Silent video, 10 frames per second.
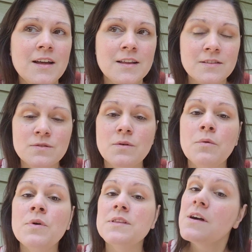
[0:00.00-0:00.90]
It's
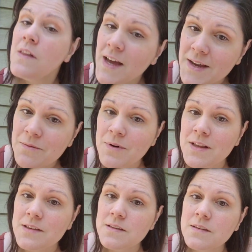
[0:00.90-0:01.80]
what the client
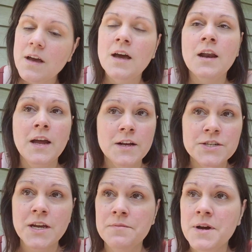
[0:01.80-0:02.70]
wants. And I
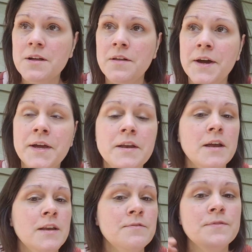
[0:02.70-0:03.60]
educate my client,
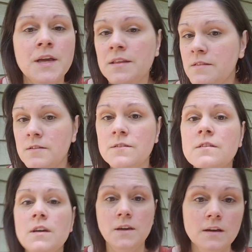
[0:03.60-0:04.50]
and if they still
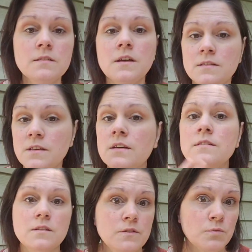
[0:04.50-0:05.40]
say, yes, yes, yes,
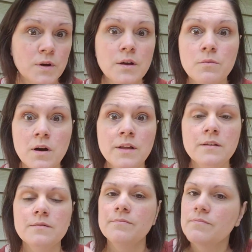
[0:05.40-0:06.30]
this is what I want,
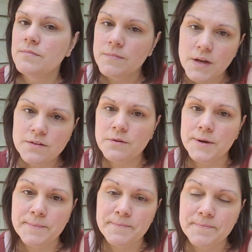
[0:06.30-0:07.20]
I do
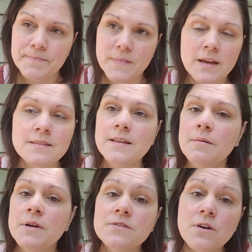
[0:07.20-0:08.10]
it. It's
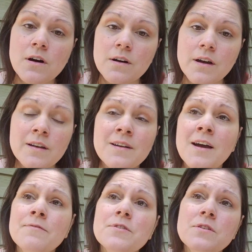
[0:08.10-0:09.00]
not my dog. I don't
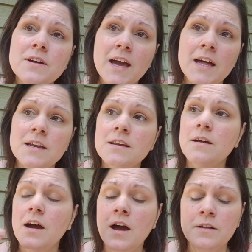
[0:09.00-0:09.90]
have to look at it.
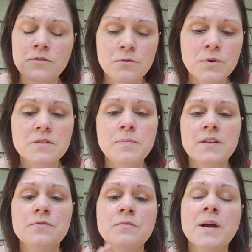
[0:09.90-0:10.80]
I do what's
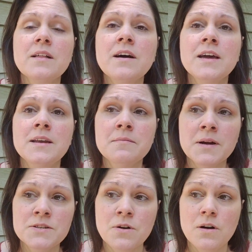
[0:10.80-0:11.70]
best for my client and
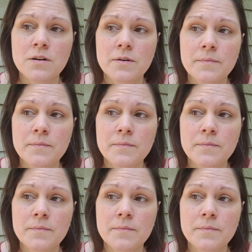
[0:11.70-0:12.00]
my dog.